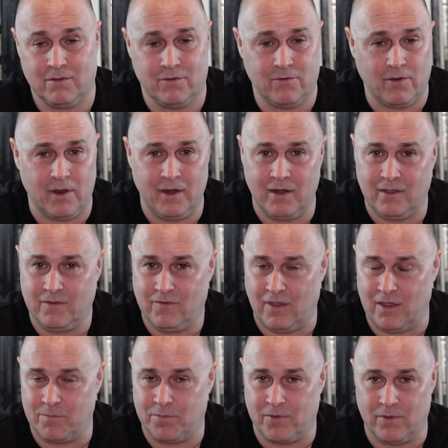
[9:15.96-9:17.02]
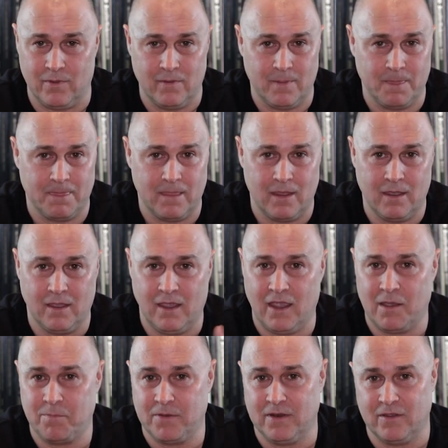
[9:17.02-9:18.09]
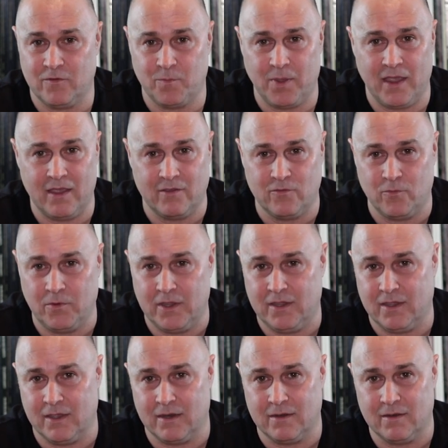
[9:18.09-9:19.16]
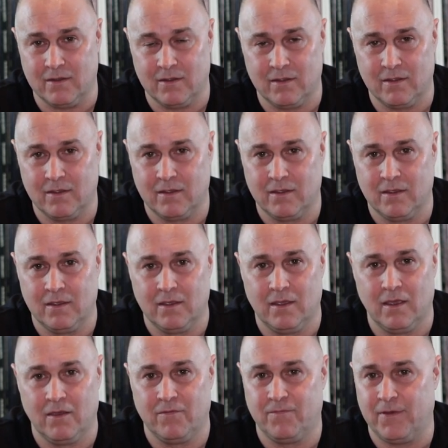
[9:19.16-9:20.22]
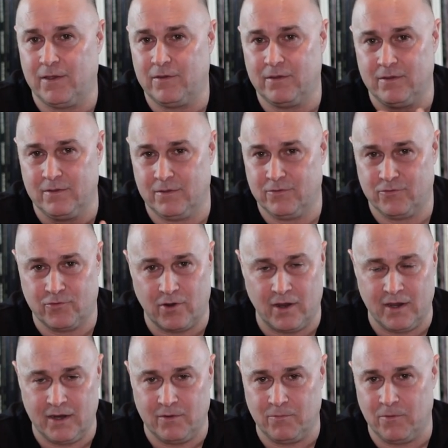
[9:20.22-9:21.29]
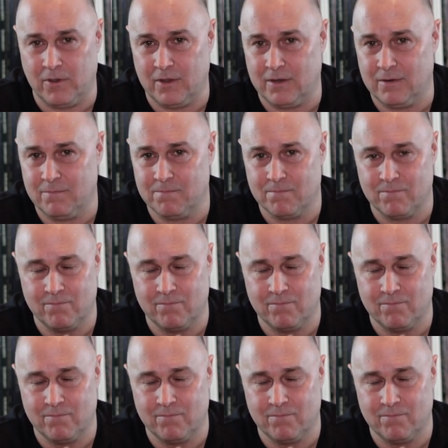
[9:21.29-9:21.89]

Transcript: Great example. Happened this past weekend. Fella's trying one,